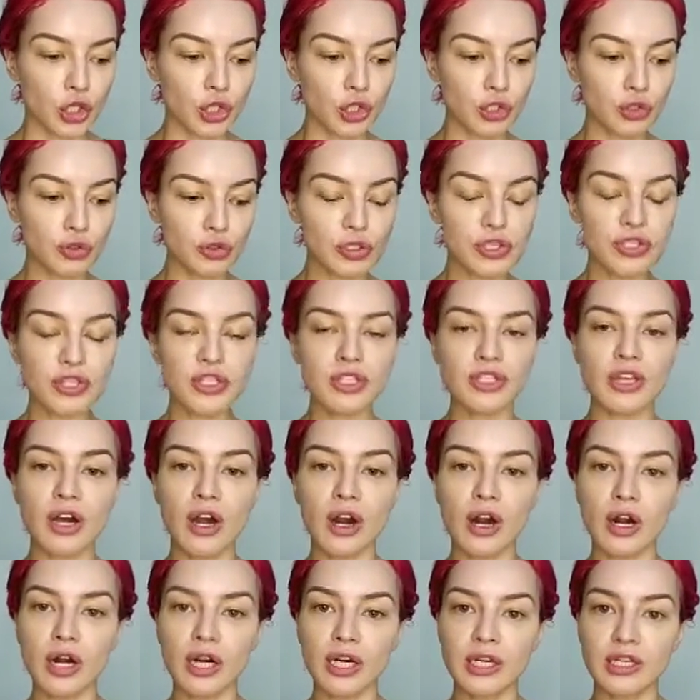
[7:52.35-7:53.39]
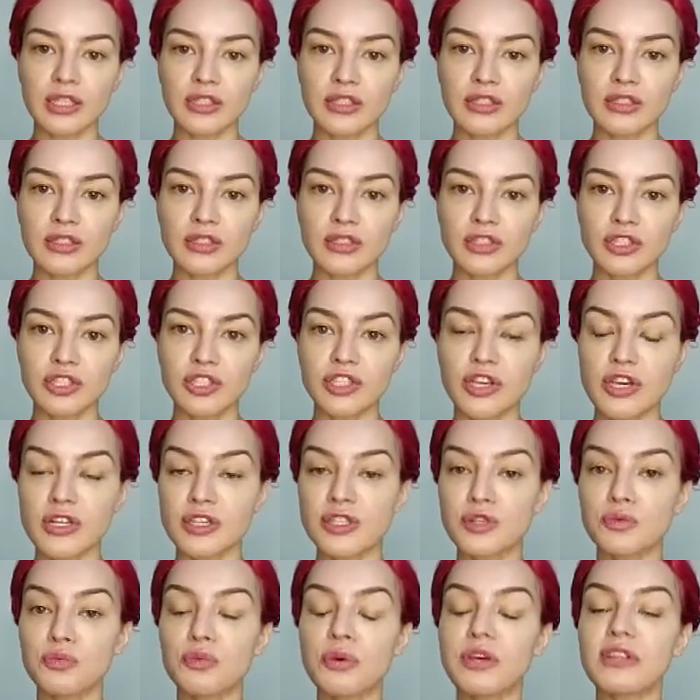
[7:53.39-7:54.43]
you start
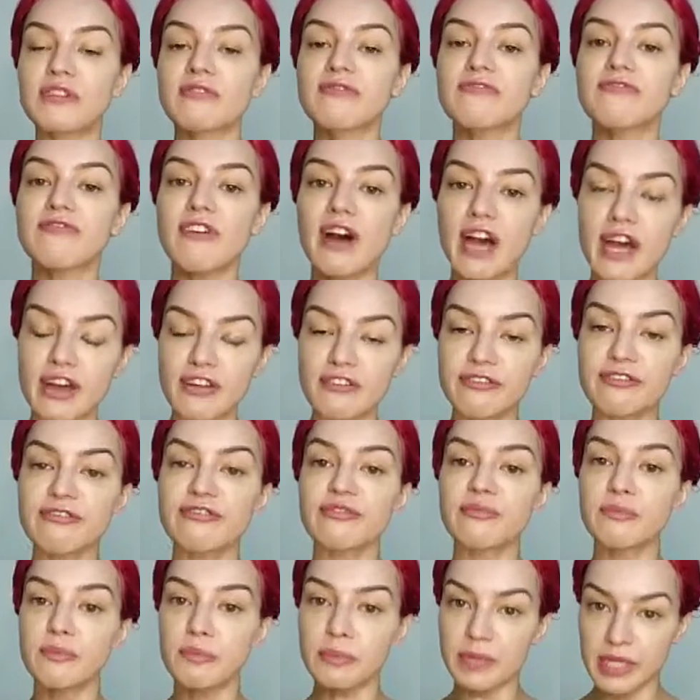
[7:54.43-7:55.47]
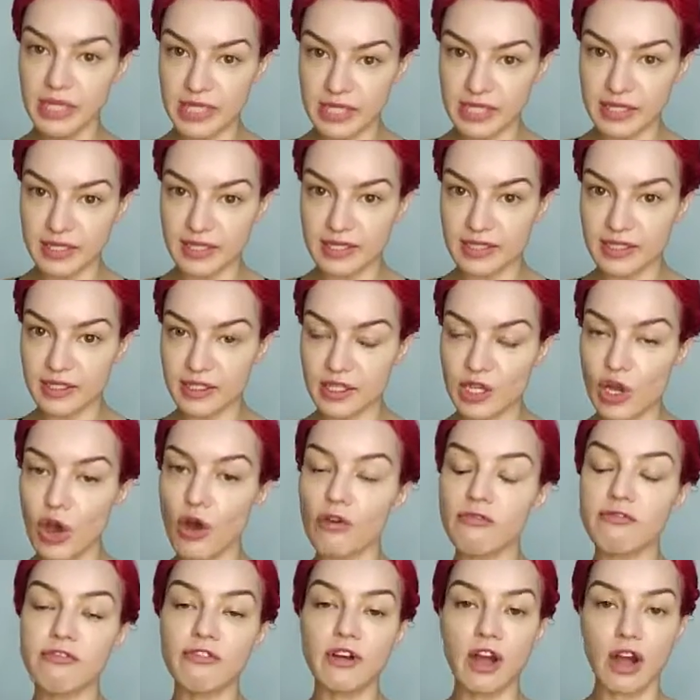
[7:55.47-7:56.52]
just with 5 minutes
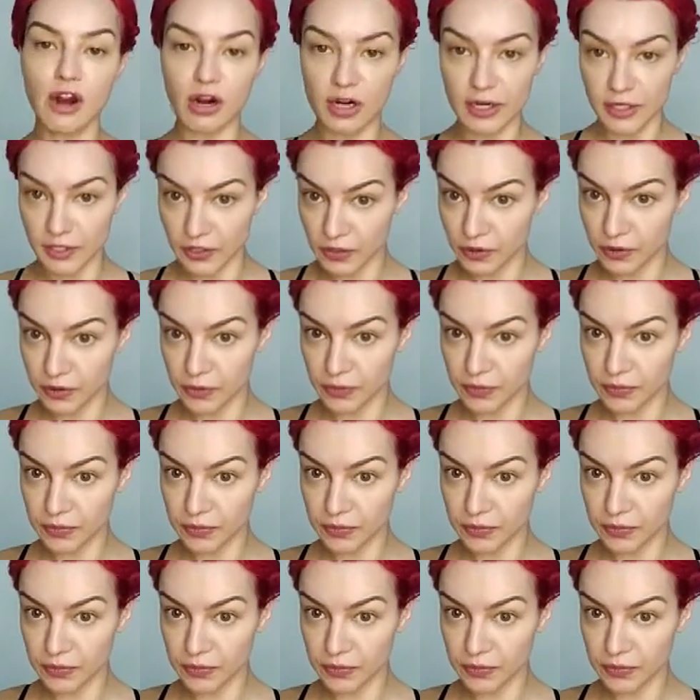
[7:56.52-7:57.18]
of cardio,